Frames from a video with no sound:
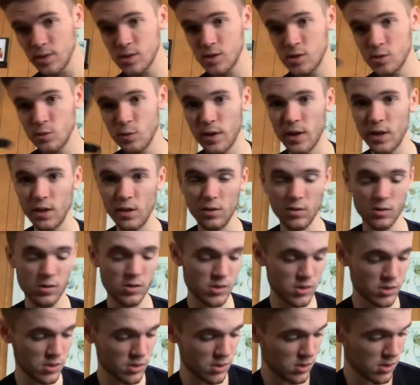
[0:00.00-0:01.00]
is what I
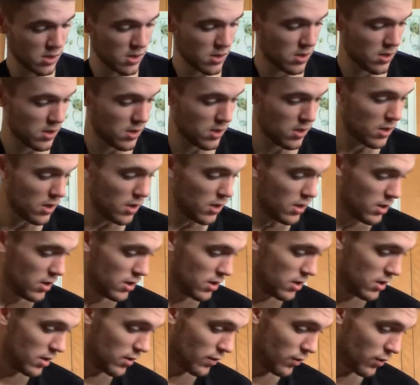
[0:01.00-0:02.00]
use
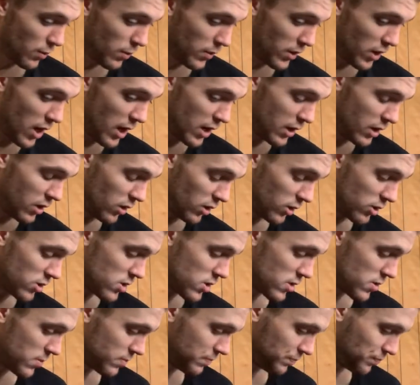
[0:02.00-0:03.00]
for
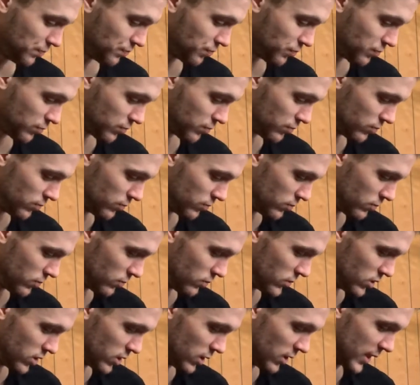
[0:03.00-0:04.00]
binoculars.
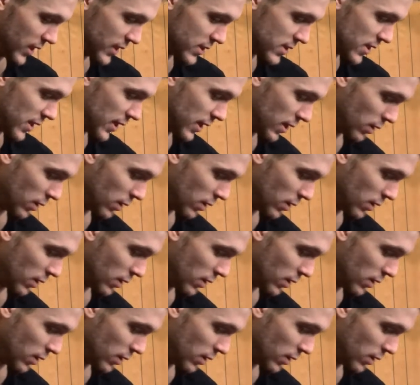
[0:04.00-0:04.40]
The next thing I